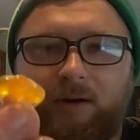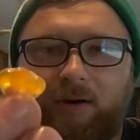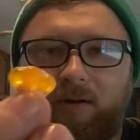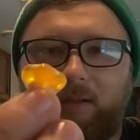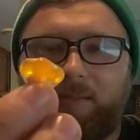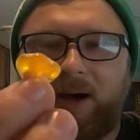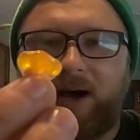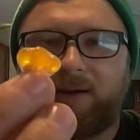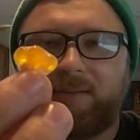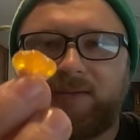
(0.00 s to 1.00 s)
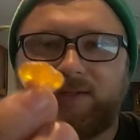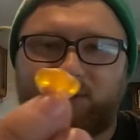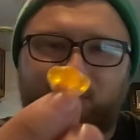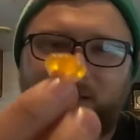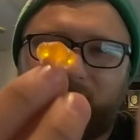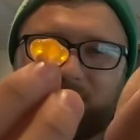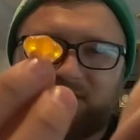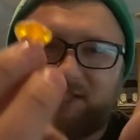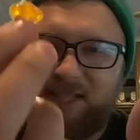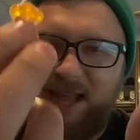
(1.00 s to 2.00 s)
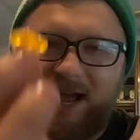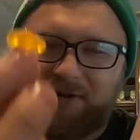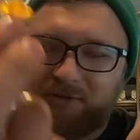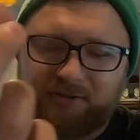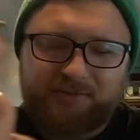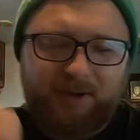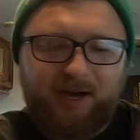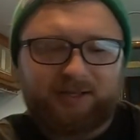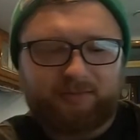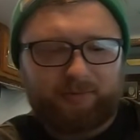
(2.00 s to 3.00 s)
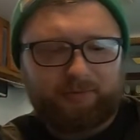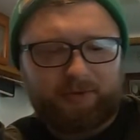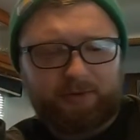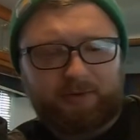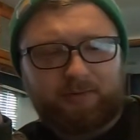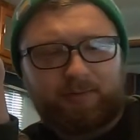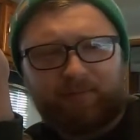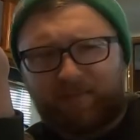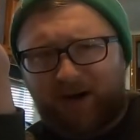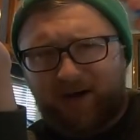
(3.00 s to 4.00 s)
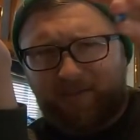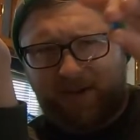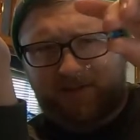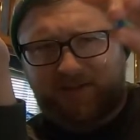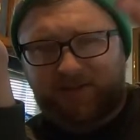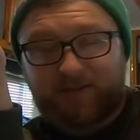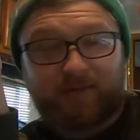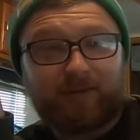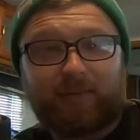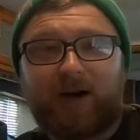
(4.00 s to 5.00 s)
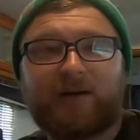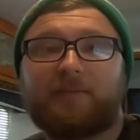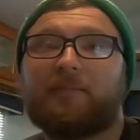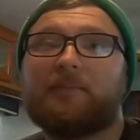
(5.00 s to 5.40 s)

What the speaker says: on the bottom so it looks as natural as possible when you're bottom mounting this on the bottom.